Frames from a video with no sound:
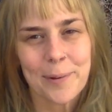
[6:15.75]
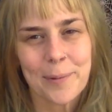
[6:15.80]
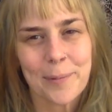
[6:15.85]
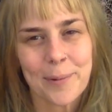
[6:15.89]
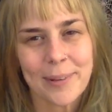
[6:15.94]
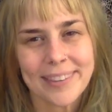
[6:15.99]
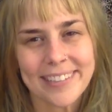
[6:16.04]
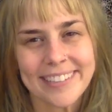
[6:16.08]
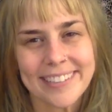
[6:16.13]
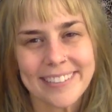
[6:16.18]

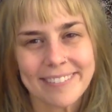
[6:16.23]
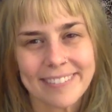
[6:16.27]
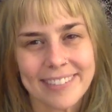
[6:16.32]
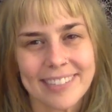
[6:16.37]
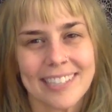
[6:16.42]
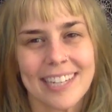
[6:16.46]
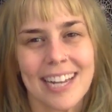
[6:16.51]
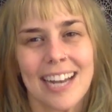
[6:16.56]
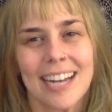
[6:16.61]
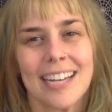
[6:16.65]
with
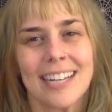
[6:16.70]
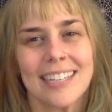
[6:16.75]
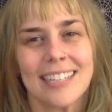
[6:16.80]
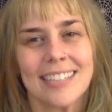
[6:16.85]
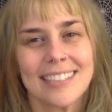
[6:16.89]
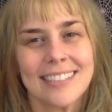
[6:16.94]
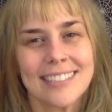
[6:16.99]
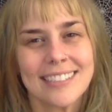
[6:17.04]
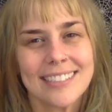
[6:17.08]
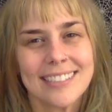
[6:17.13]
different
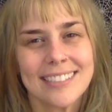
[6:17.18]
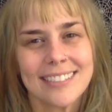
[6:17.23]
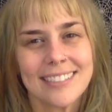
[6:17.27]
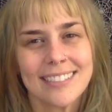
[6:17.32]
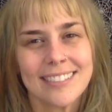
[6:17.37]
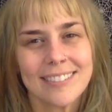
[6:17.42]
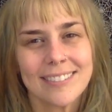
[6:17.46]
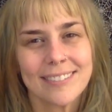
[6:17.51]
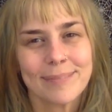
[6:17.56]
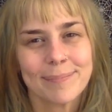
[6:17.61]

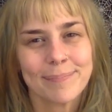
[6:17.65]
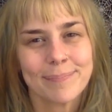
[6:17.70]
eyes.